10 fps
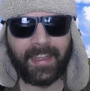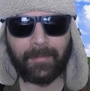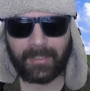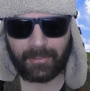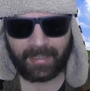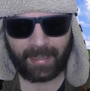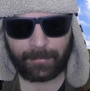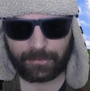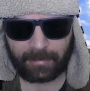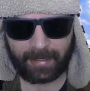I mean, you
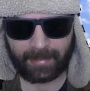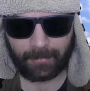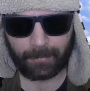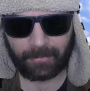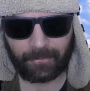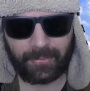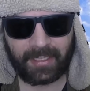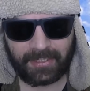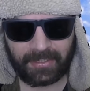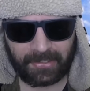came straight in with
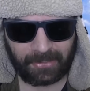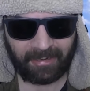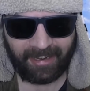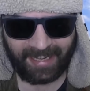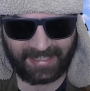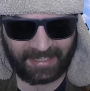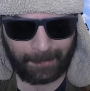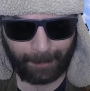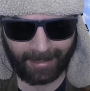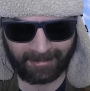"this is
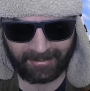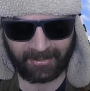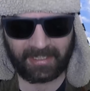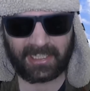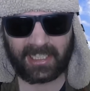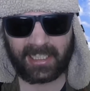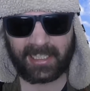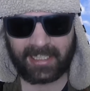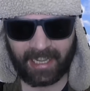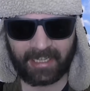crazy paranoid
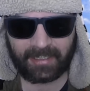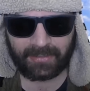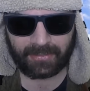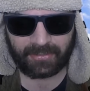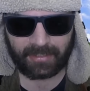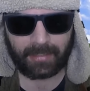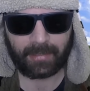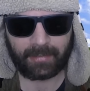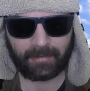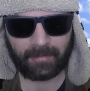science
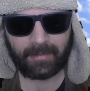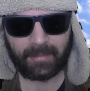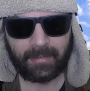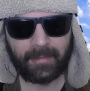denial."